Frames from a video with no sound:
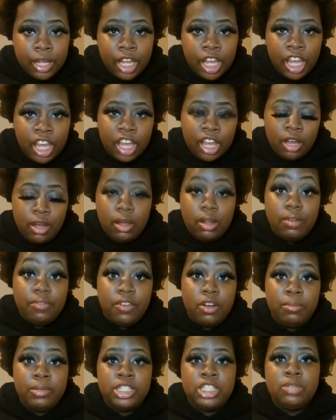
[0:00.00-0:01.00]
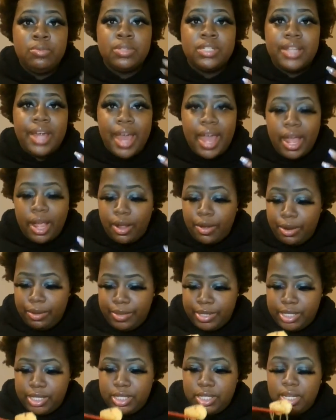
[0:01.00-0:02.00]
And hung up the phone, but she was angry when
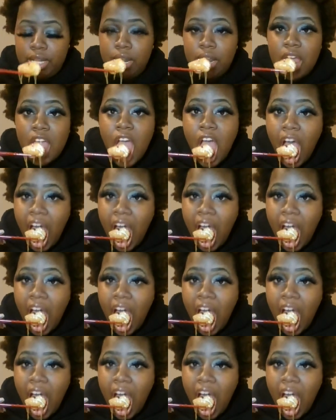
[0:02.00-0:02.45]
she said it.